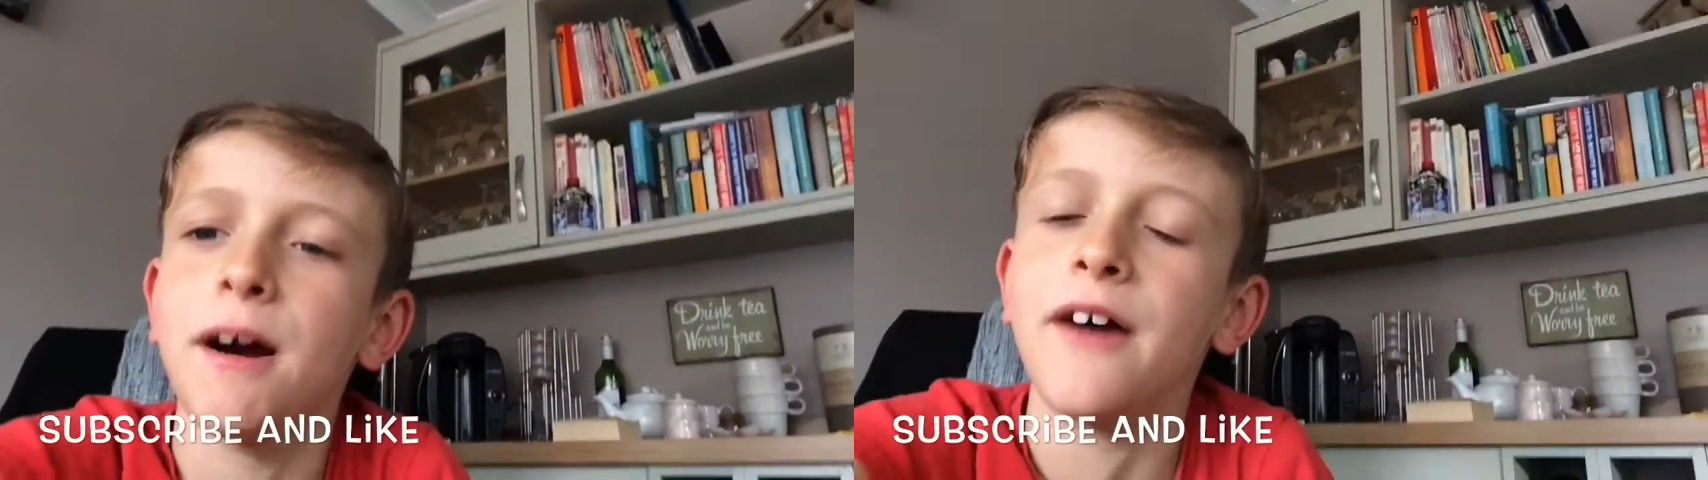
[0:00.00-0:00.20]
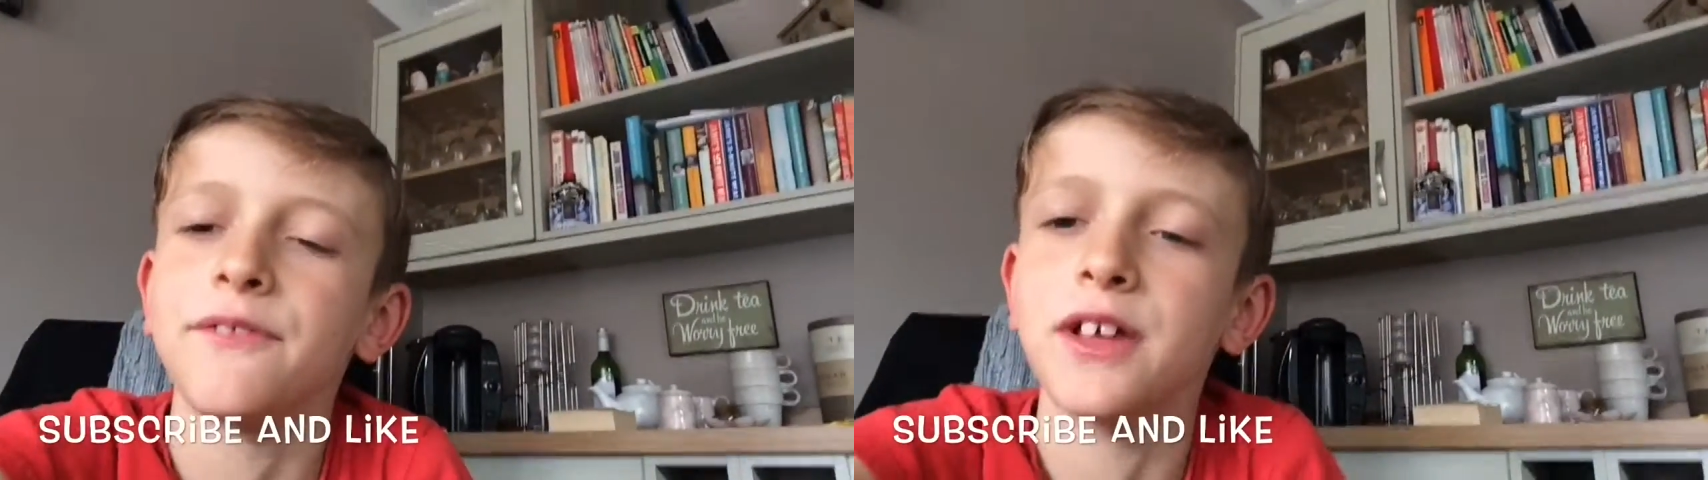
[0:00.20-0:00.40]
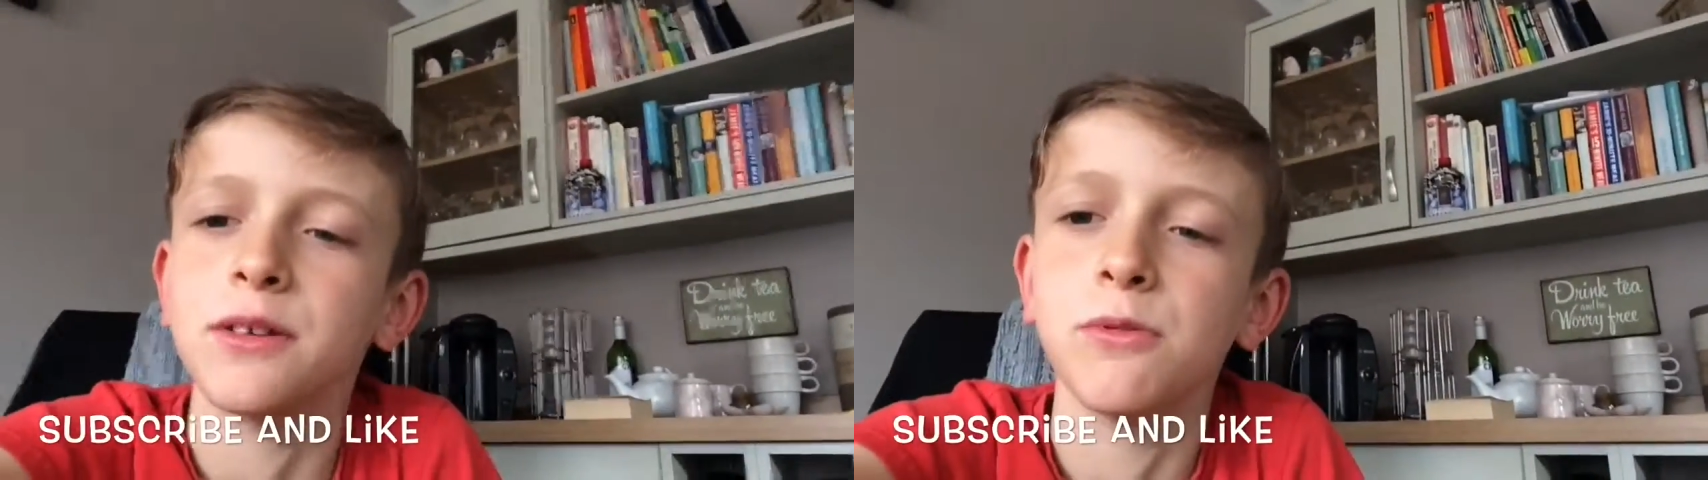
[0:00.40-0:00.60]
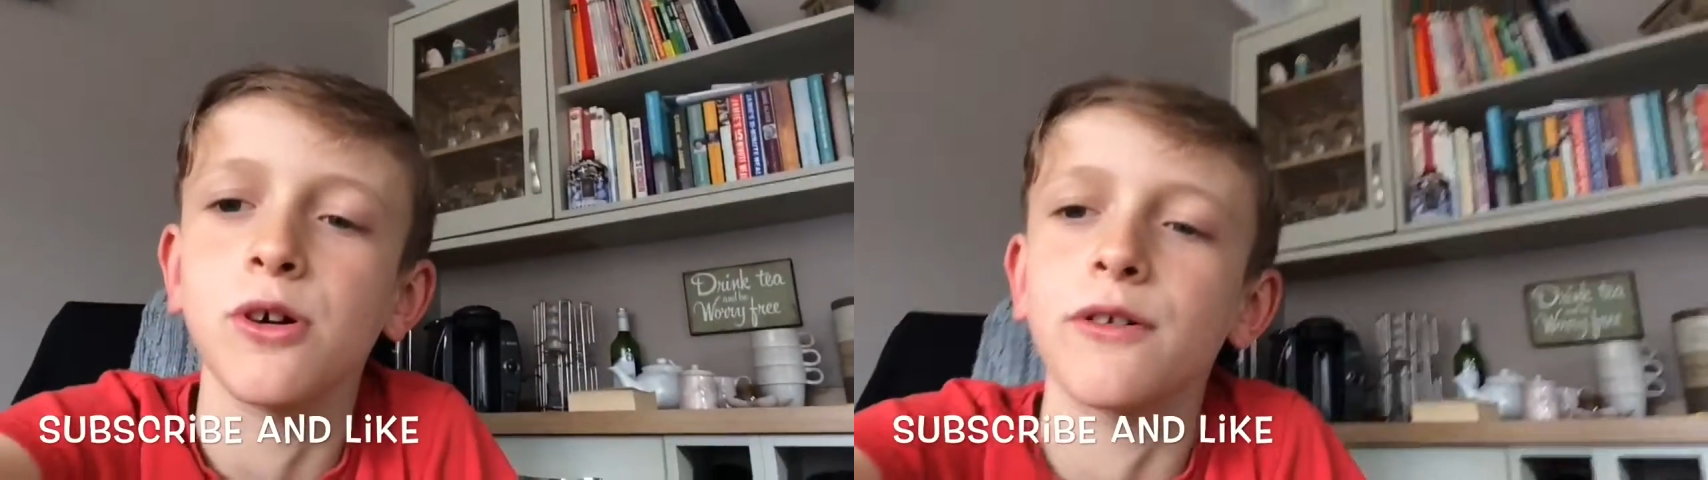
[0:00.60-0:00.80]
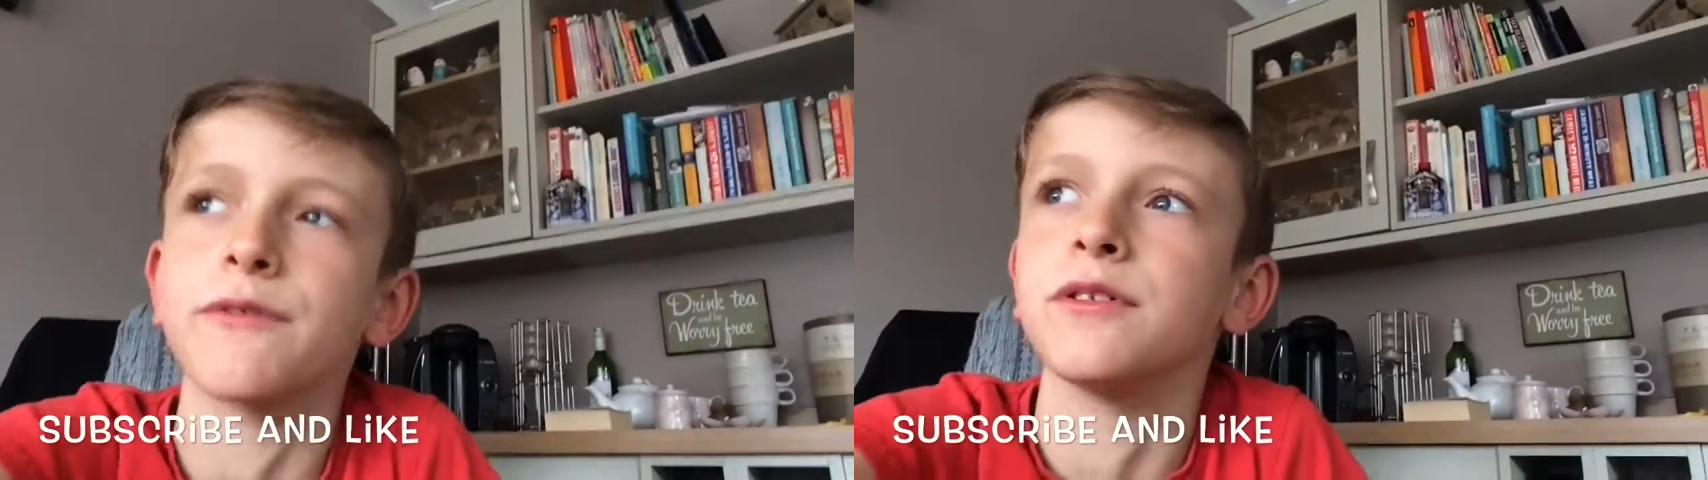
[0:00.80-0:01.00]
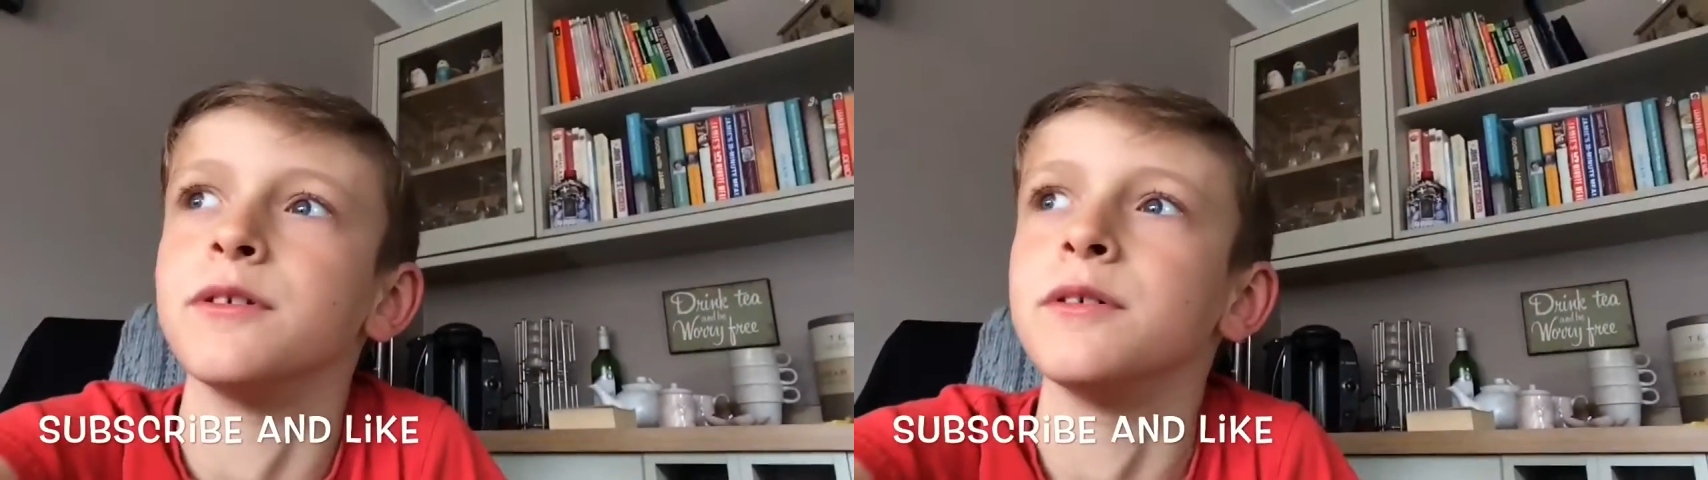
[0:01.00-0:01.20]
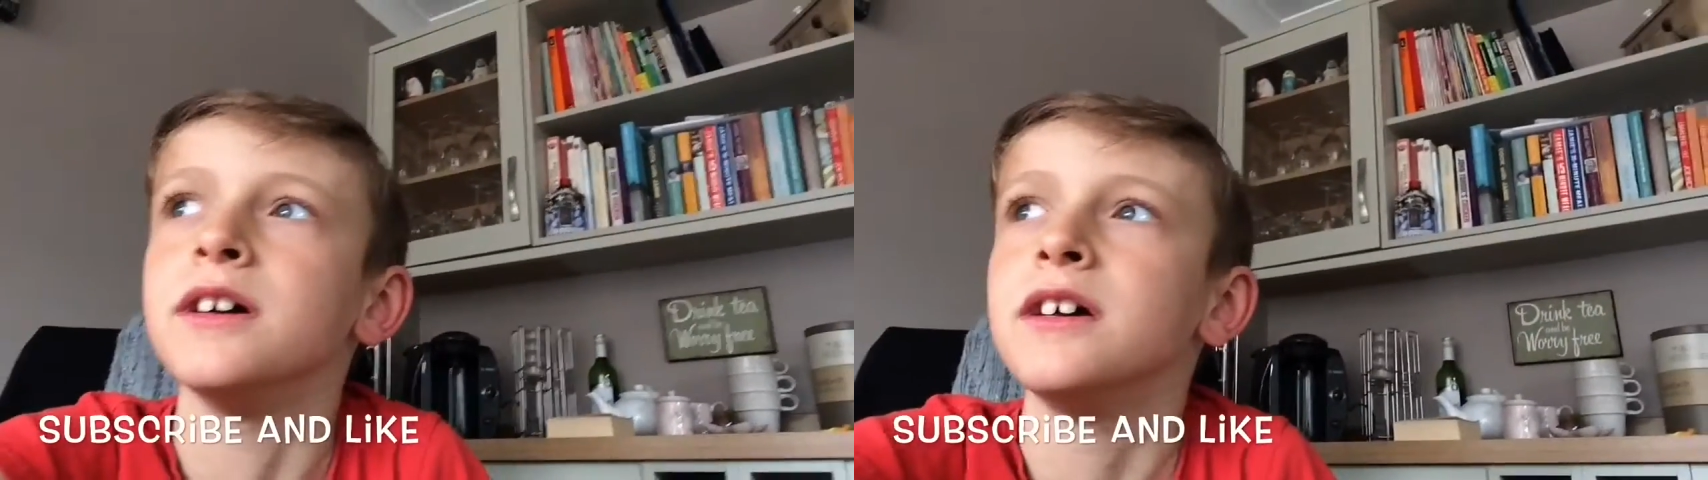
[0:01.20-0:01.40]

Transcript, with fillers: path that you walk through.